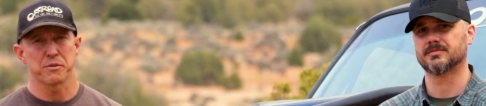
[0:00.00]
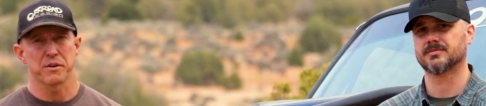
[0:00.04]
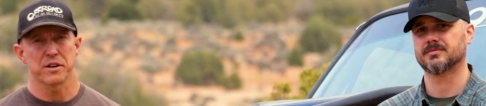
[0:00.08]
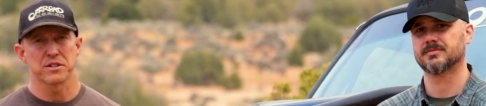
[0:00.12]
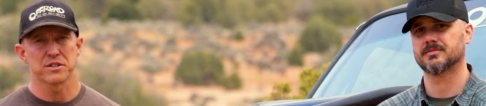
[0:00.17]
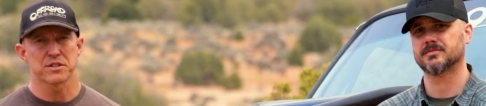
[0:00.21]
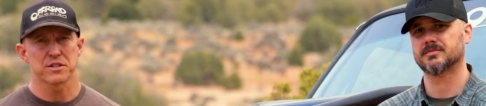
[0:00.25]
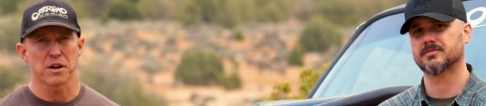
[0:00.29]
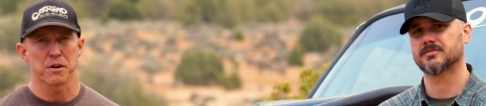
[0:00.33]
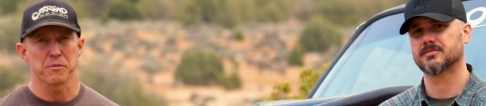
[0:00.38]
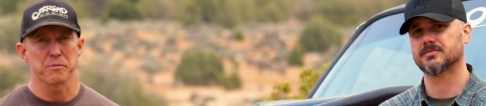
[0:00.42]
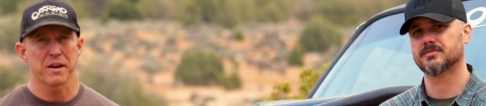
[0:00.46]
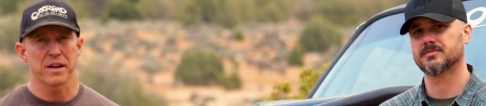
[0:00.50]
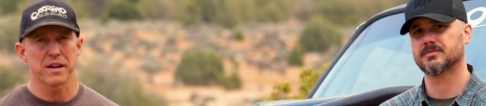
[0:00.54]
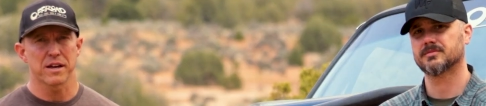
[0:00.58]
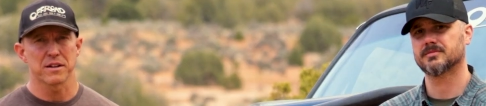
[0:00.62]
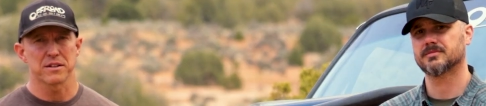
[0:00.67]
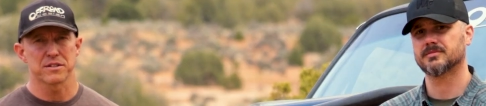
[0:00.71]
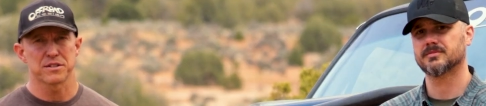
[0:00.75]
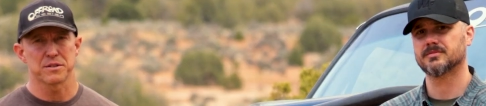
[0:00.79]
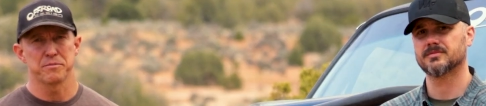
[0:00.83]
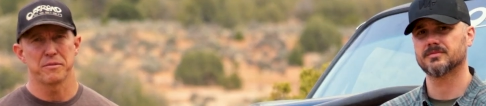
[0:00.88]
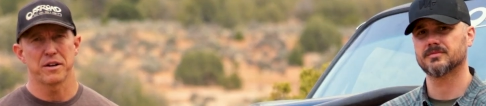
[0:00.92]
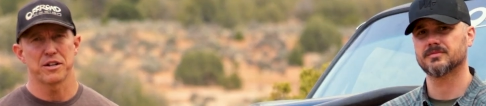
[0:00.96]
Speaker 1: so we can start
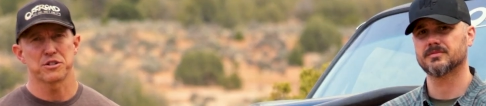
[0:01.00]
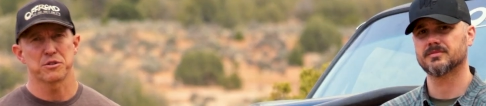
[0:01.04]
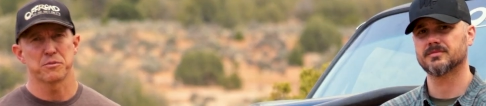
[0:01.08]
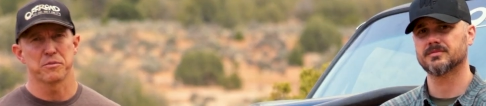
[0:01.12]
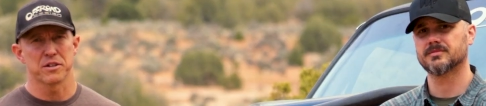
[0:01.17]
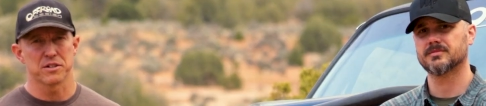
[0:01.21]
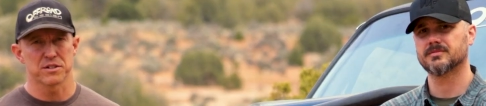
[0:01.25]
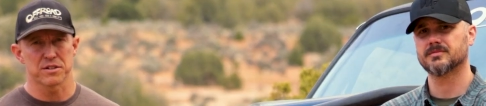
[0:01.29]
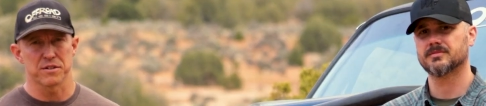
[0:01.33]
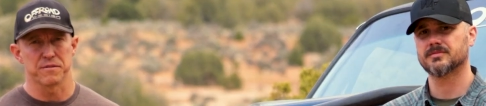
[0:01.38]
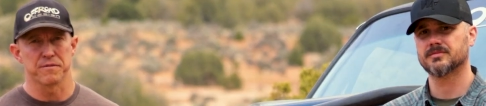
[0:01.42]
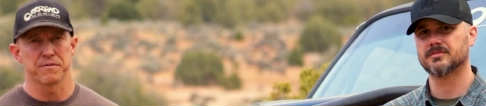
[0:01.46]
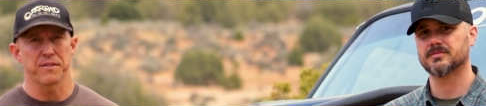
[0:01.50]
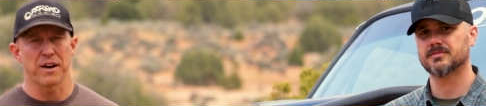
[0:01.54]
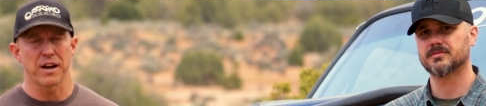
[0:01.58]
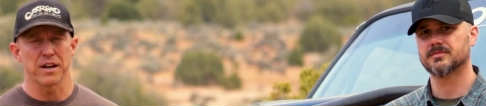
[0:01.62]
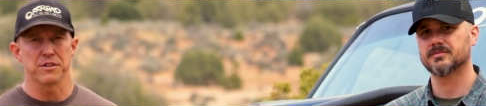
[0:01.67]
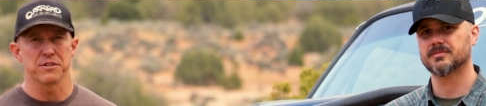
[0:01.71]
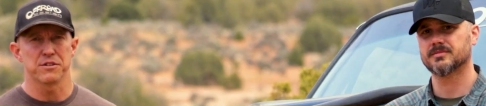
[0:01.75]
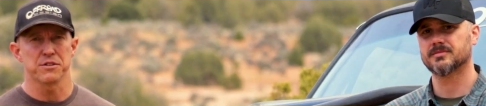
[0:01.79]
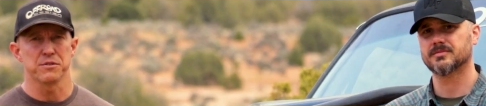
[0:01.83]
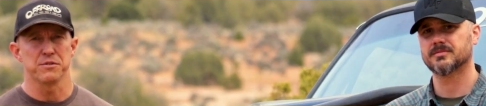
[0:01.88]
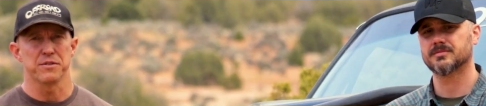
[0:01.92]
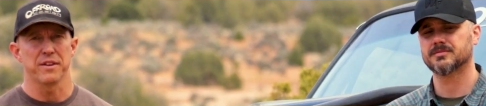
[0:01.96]
making some measurements and
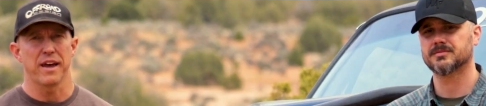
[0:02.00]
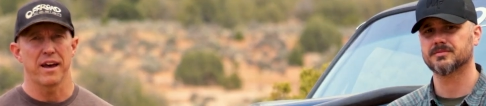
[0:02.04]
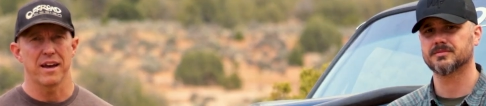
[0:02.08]
fine-tune